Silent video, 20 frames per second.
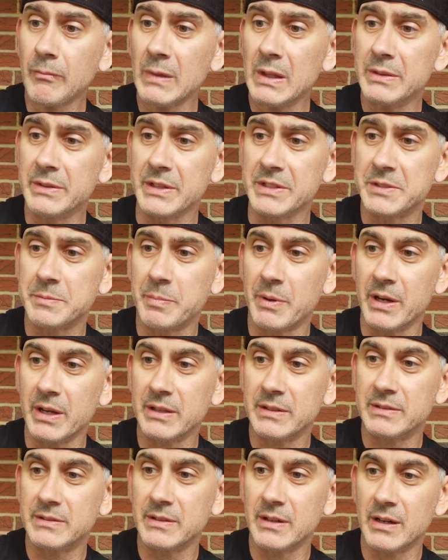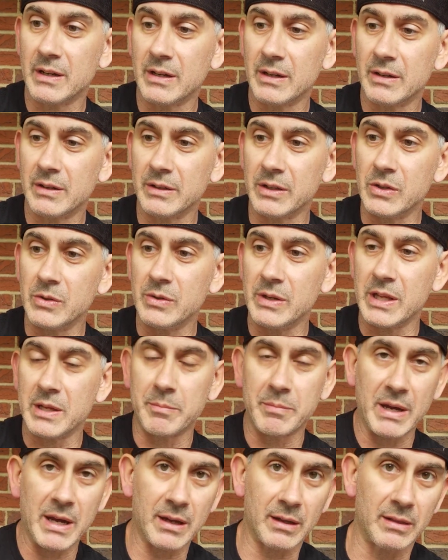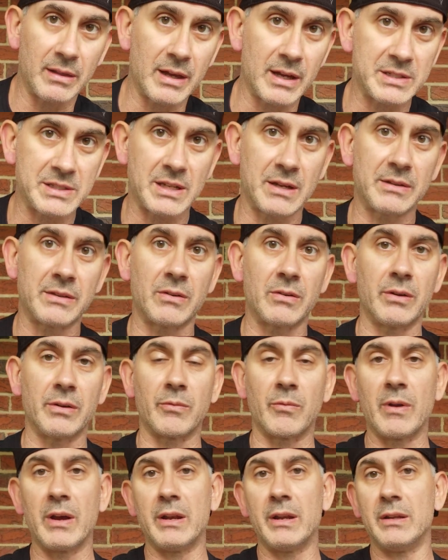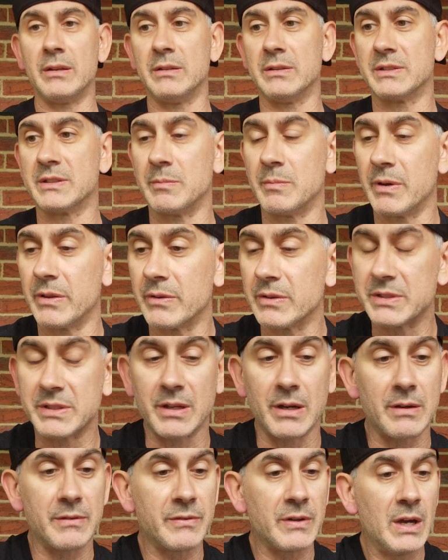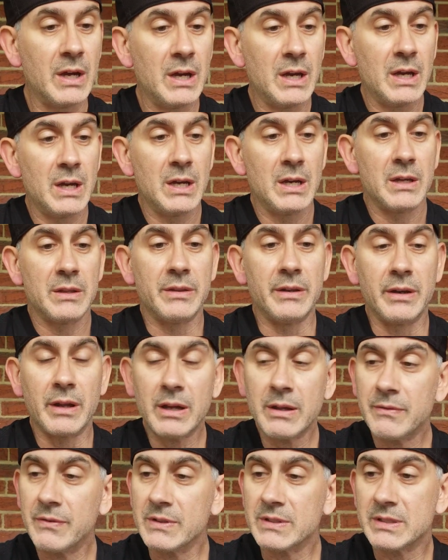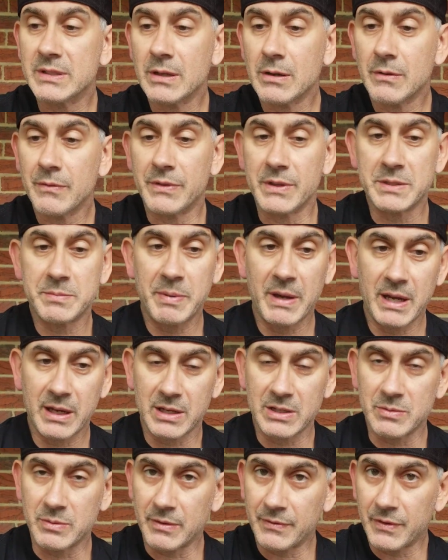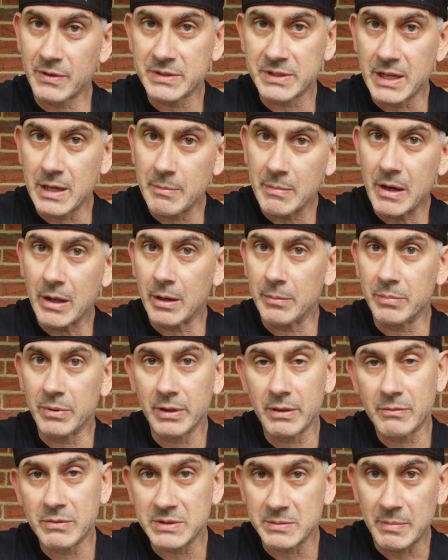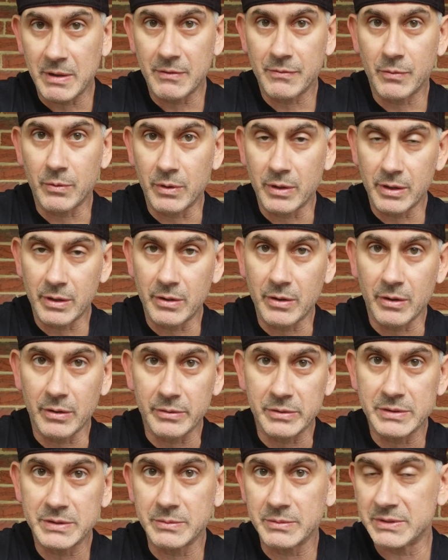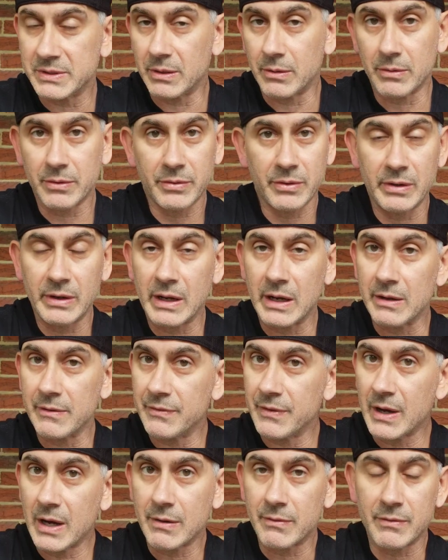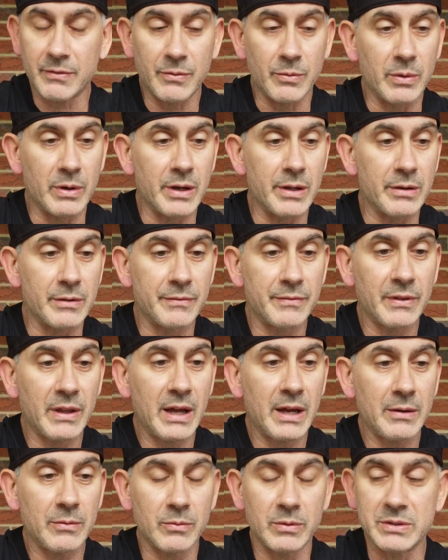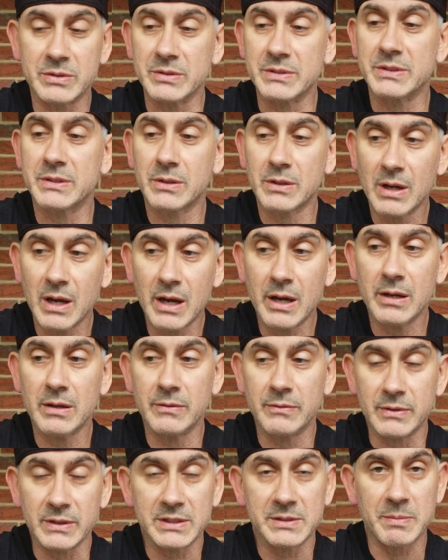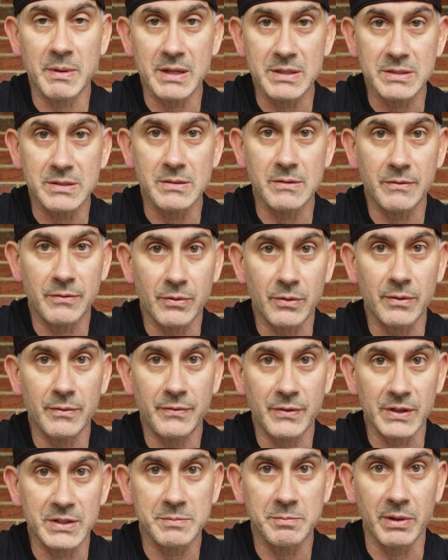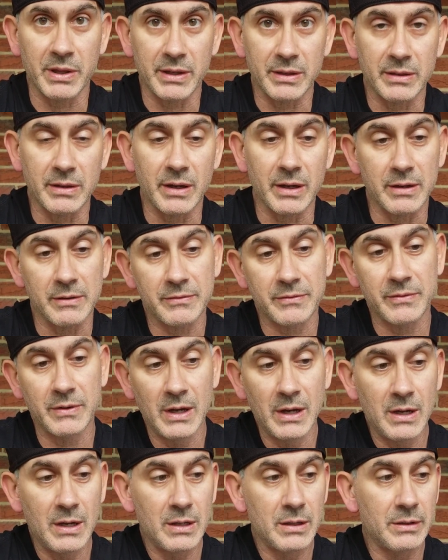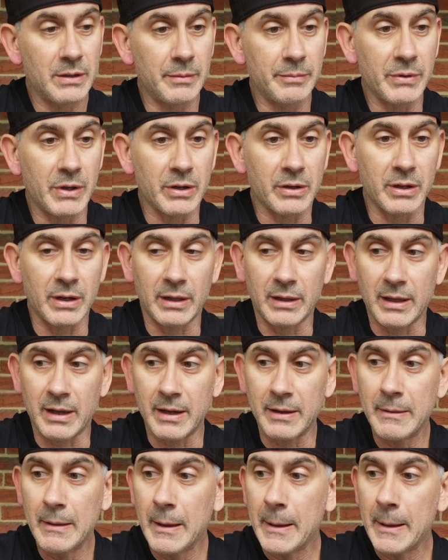despite unique backlash out there on Reddit and some other stuff. The knife itself, this package when it first came out, I believe was about $400. It was either $395 or $400 flat, which is kind of expensive for a fixed blade knife. I'm not gonna lie.